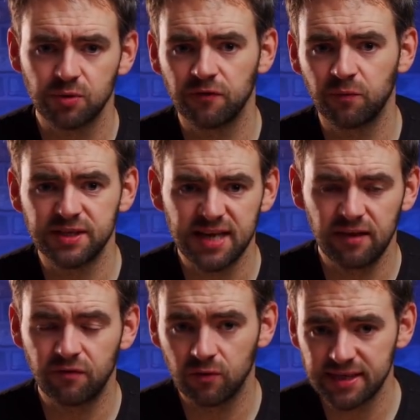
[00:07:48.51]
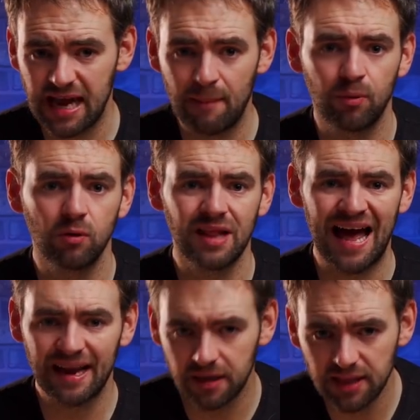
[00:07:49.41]
So if we take, for
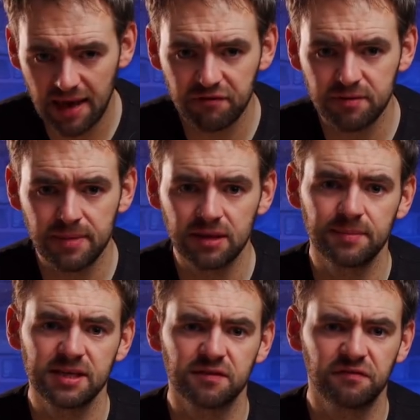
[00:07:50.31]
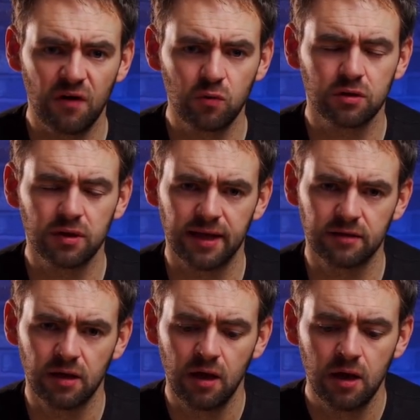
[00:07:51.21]
example, an eleven millimeter focal
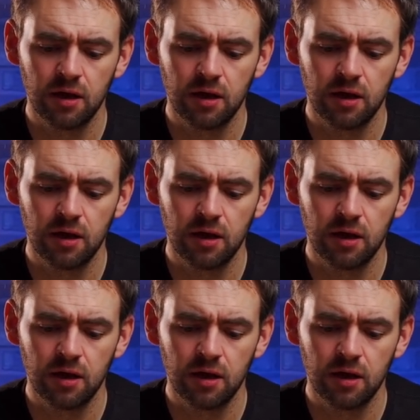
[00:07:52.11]
length,